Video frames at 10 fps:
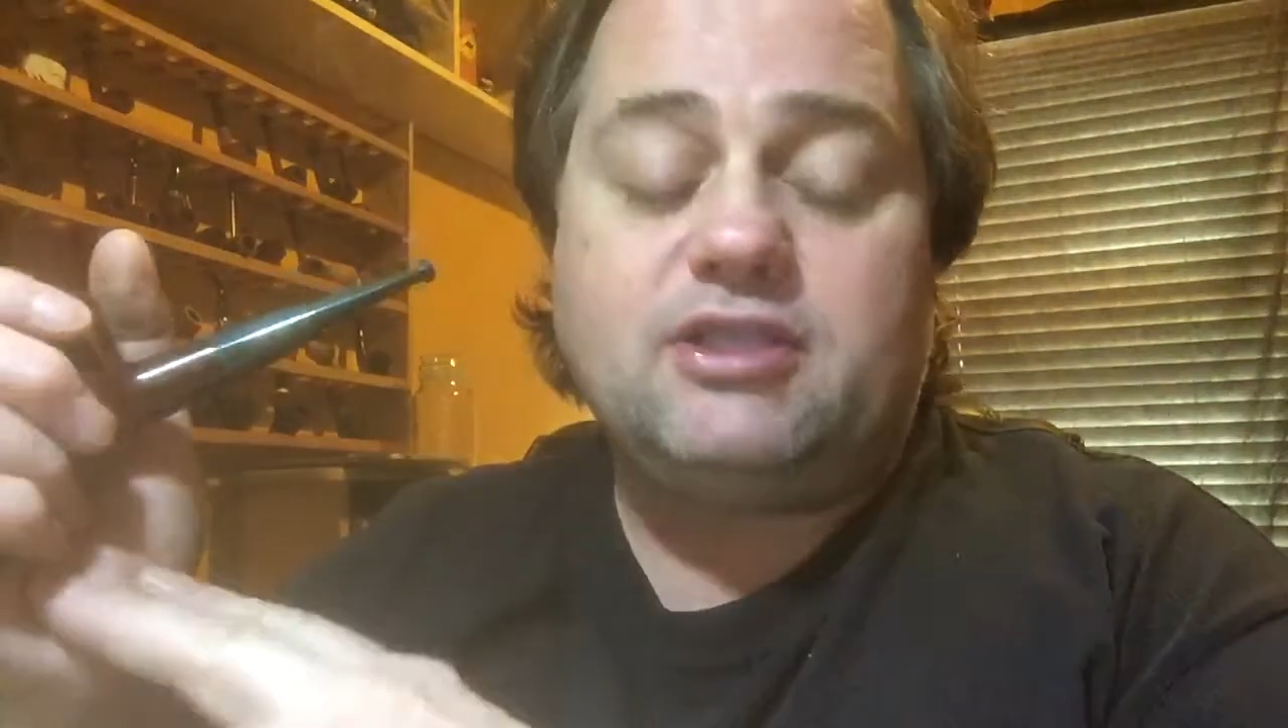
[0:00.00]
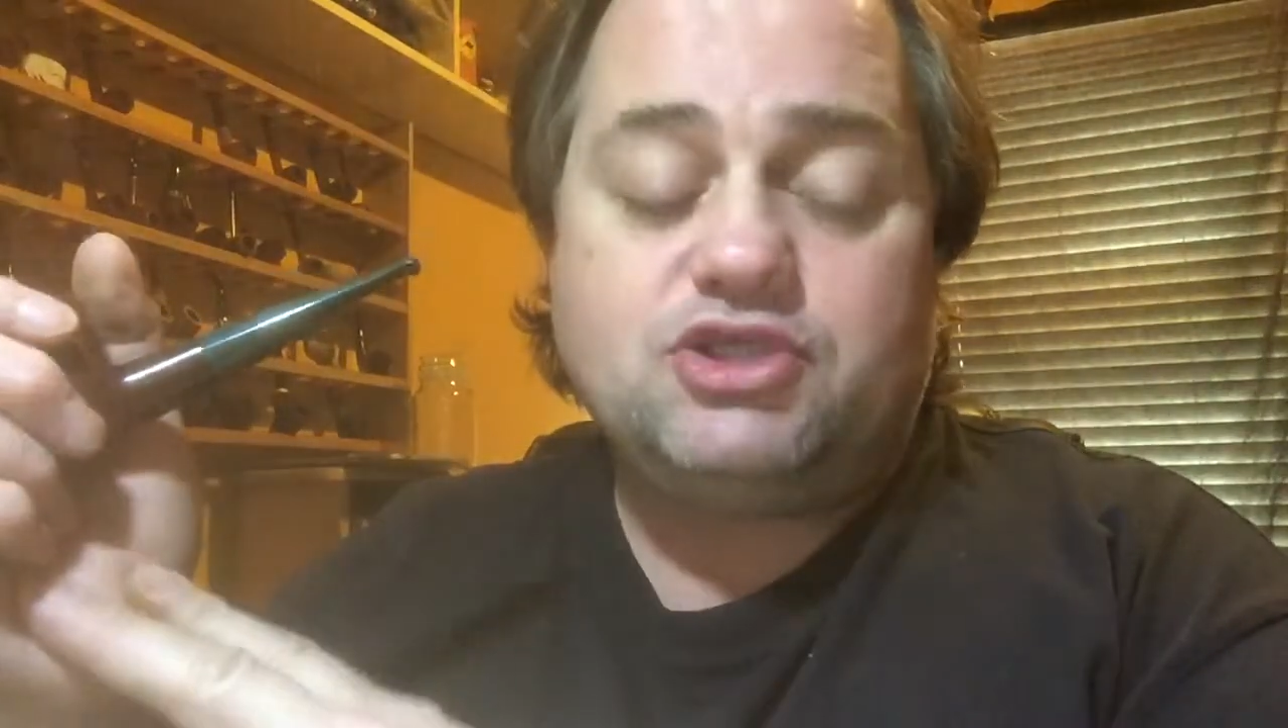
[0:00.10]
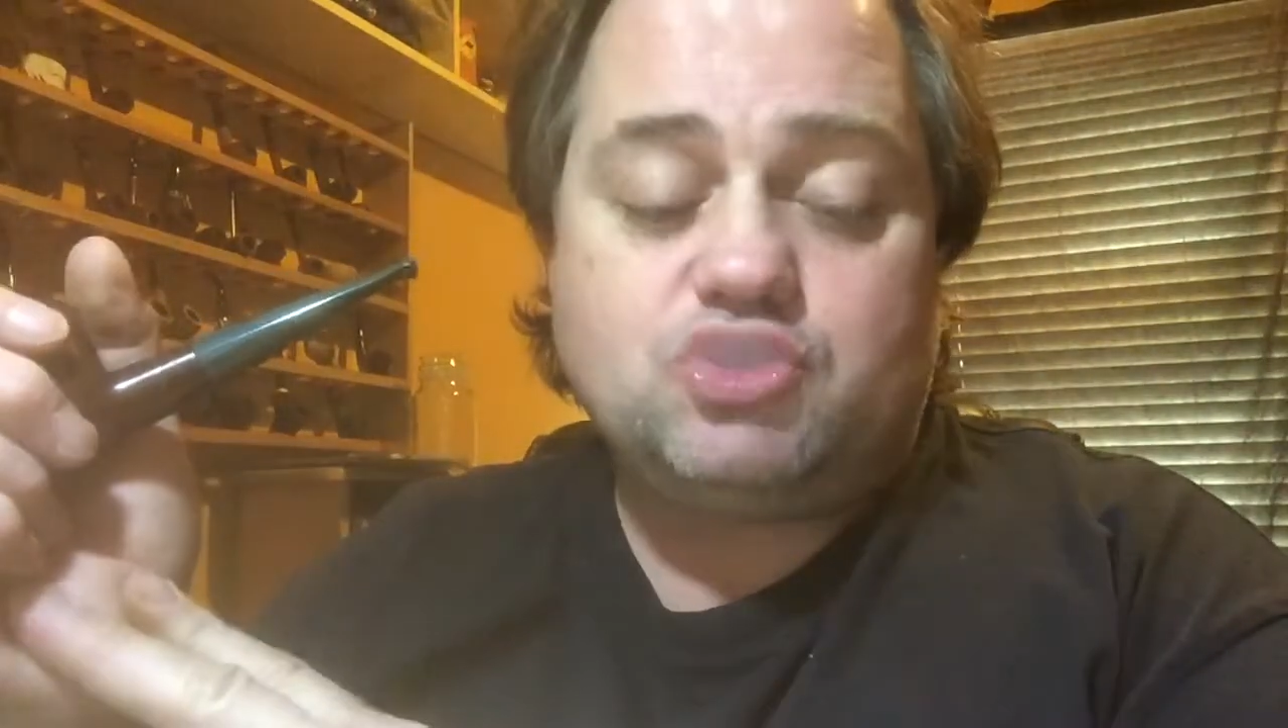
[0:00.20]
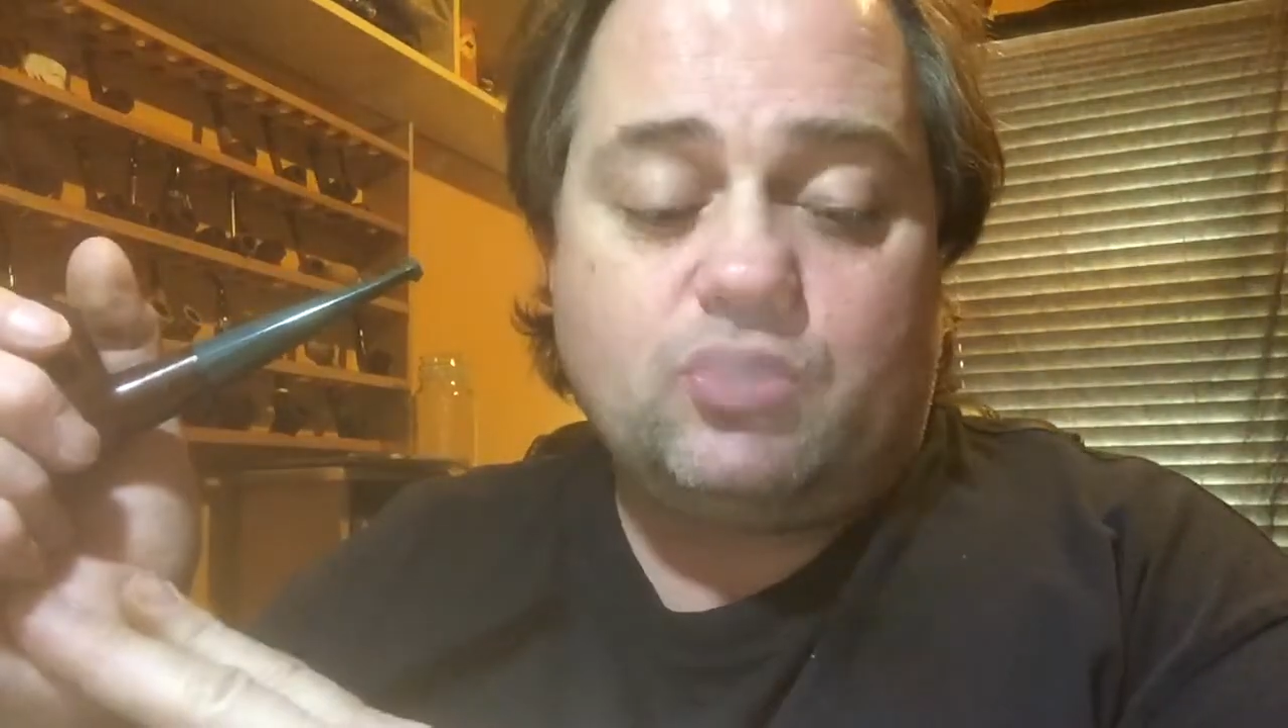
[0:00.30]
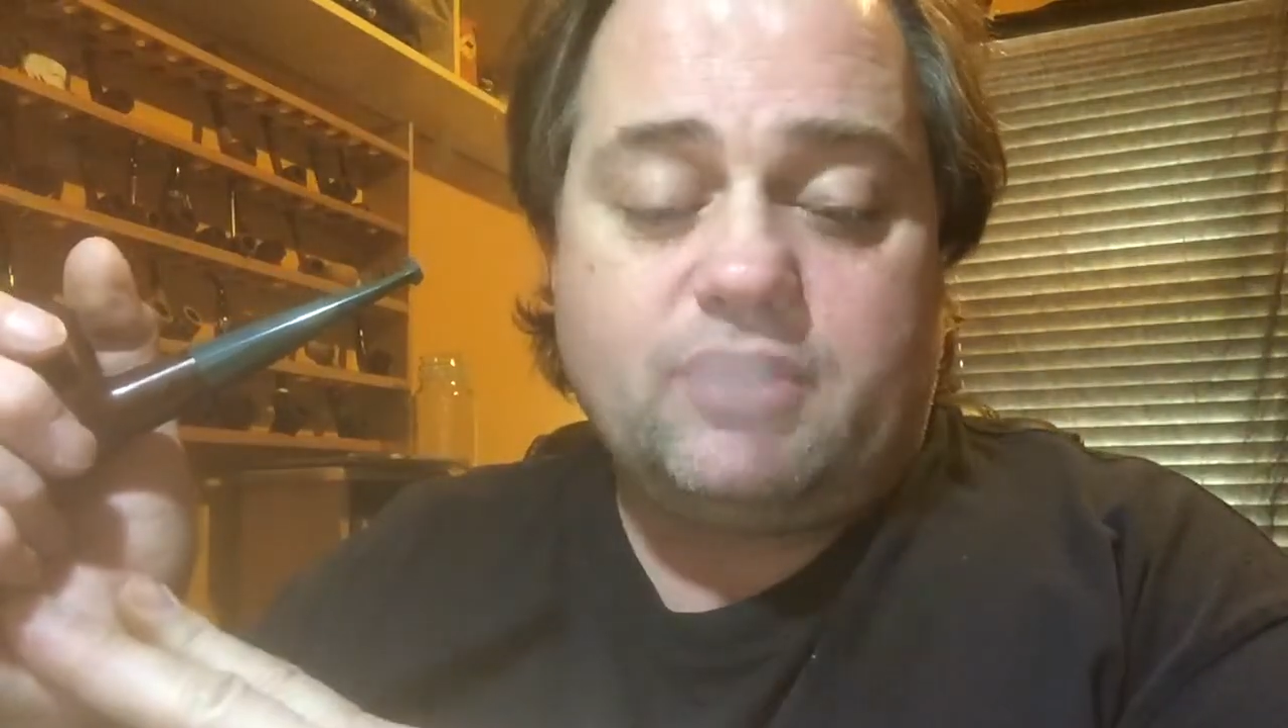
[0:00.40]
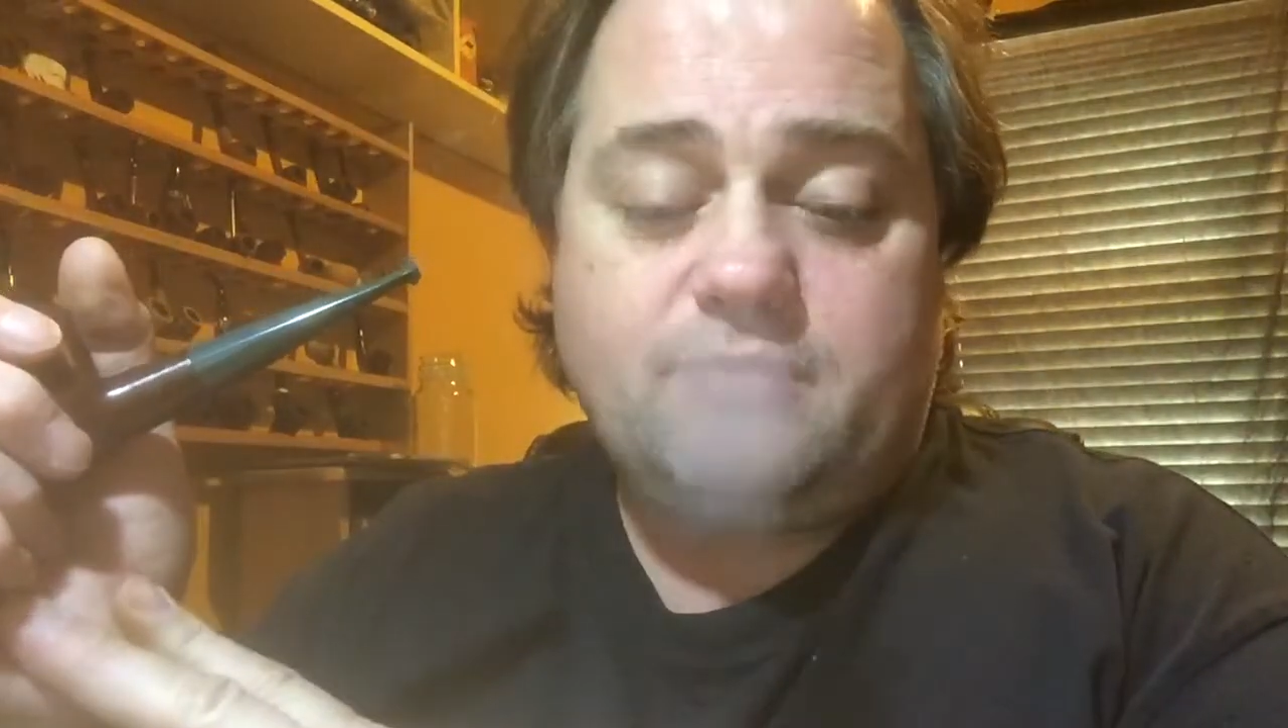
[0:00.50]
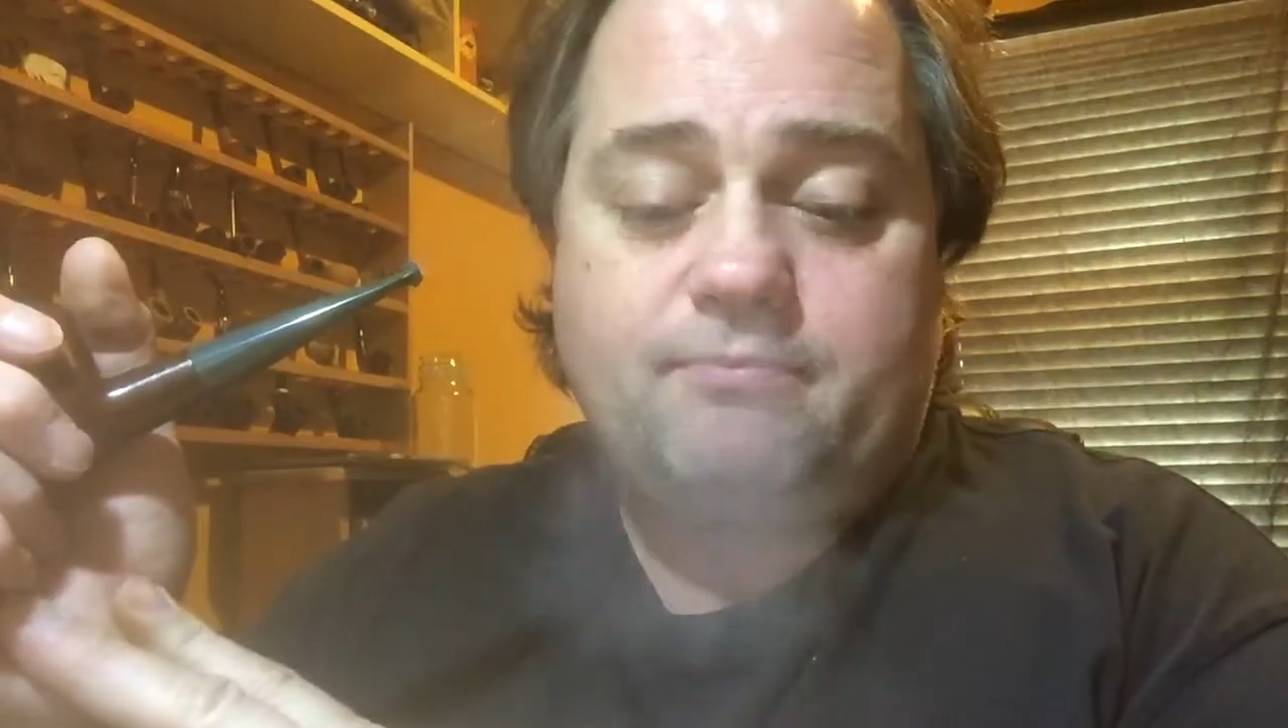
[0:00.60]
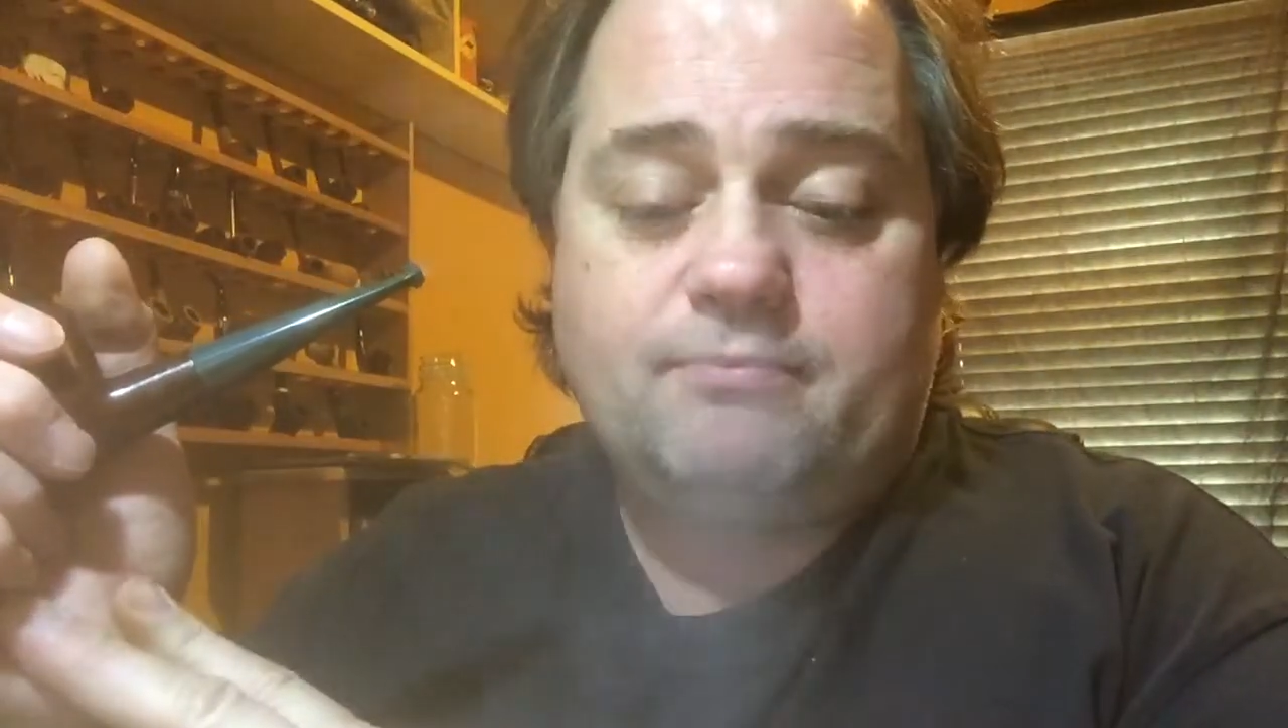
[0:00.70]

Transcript: enjoy